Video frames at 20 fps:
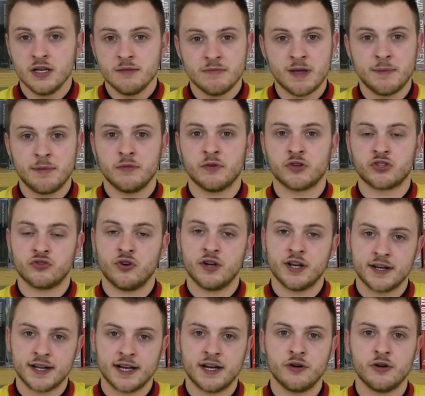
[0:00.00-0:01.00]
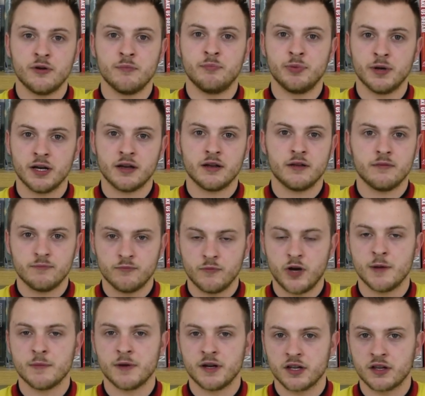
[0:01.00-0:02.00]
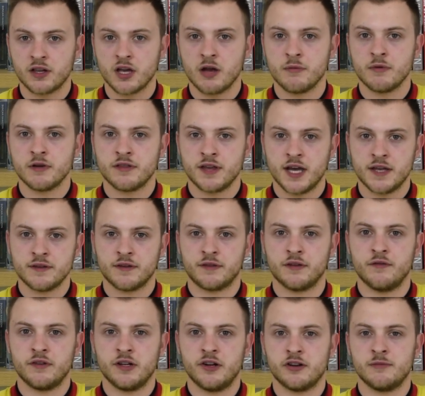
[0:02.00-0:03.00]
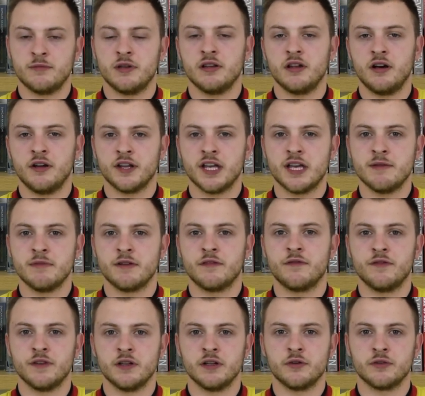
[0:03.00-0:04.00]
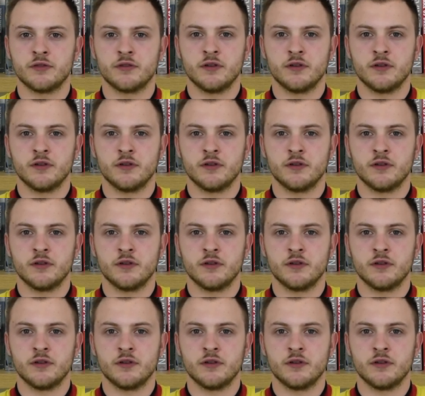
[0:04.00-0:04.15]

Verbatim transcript: Maybe we'll try it out, but I'm going to go with Henderson, Mount and Milana in midfield.